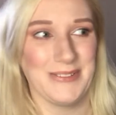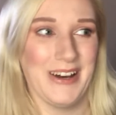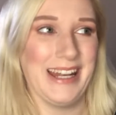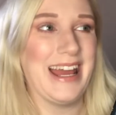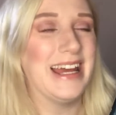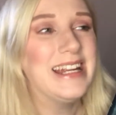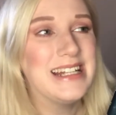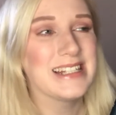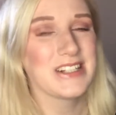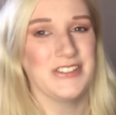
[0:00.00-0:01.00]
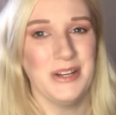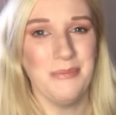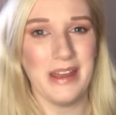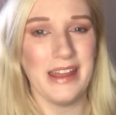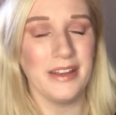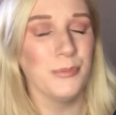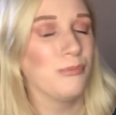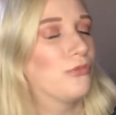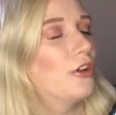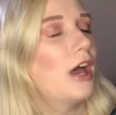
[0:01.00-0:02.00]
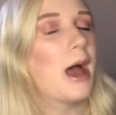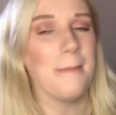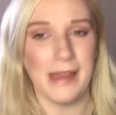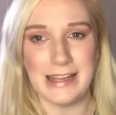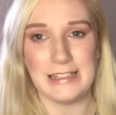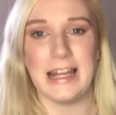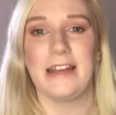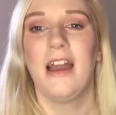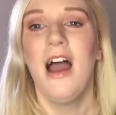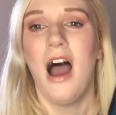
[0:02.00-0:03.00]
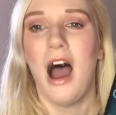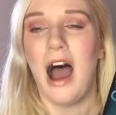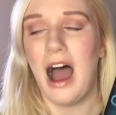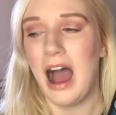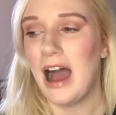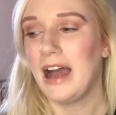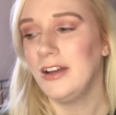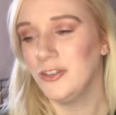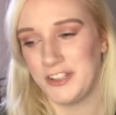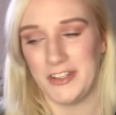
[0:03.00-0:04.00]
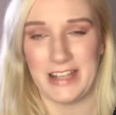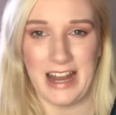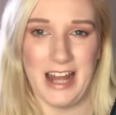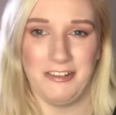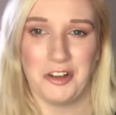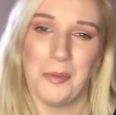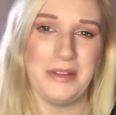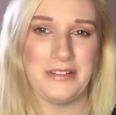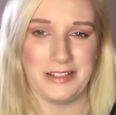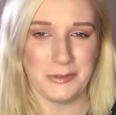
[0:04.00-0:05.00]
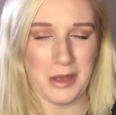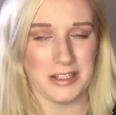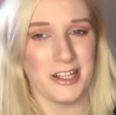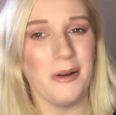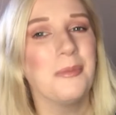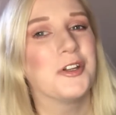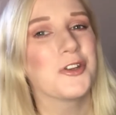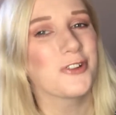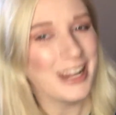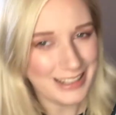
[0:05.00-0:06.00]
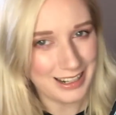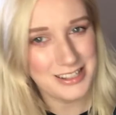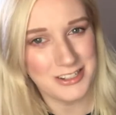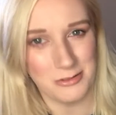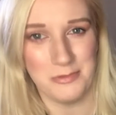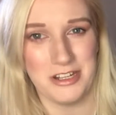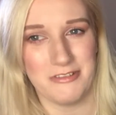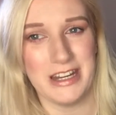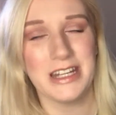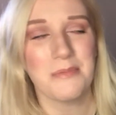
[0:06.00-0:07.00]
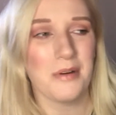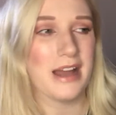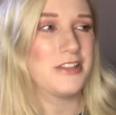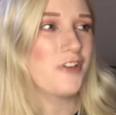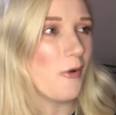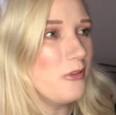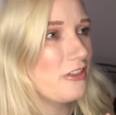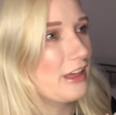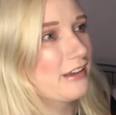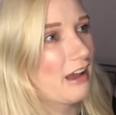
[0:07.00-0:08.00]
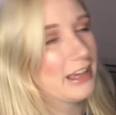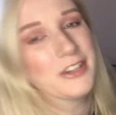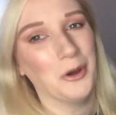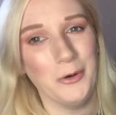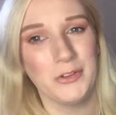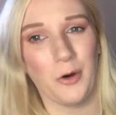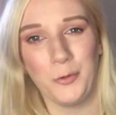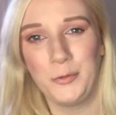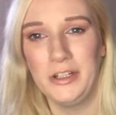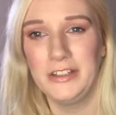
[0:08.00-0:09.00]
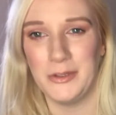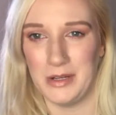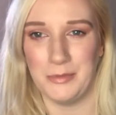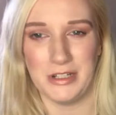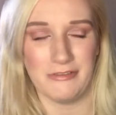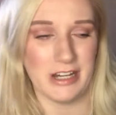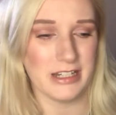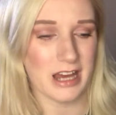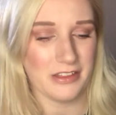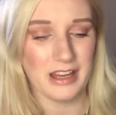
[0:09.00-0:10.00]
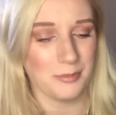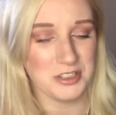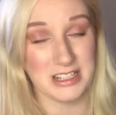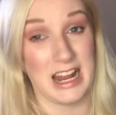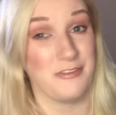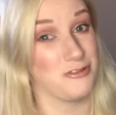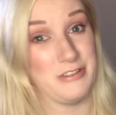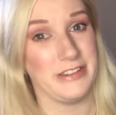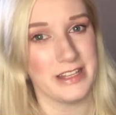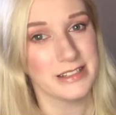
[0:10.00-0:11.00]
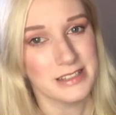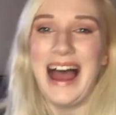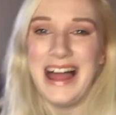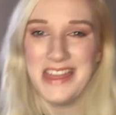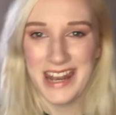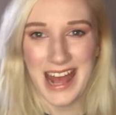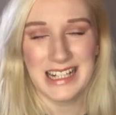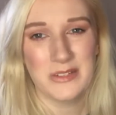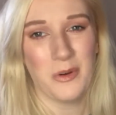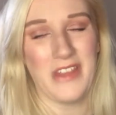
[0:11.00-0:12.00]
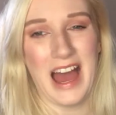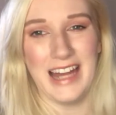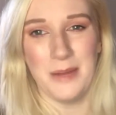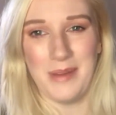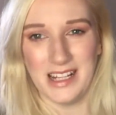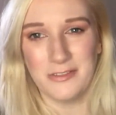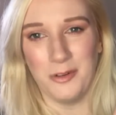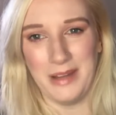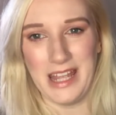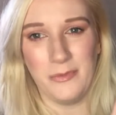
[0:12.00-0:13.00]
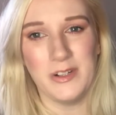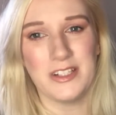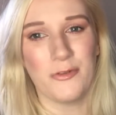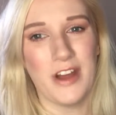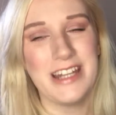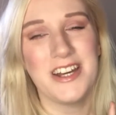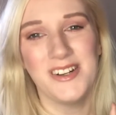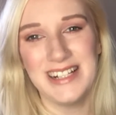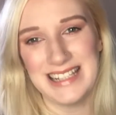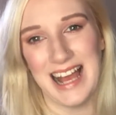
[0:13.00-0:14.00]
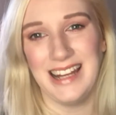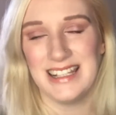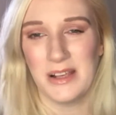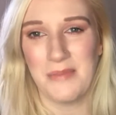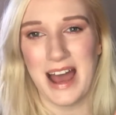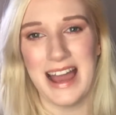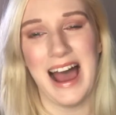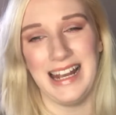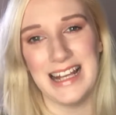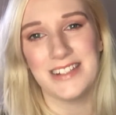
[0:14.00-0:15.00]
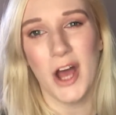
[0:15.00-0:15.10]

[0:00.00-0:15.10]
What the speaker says: one. It is gonna be amazing. I also sent Hannah a copy of this as well, so I'm gonna try and get her to do a buddy read, but I don't think I can hold off doing a buddy read. I think I'm just gonna have to read this. And the next one that Hannah picked for me was Radio Silence by Alice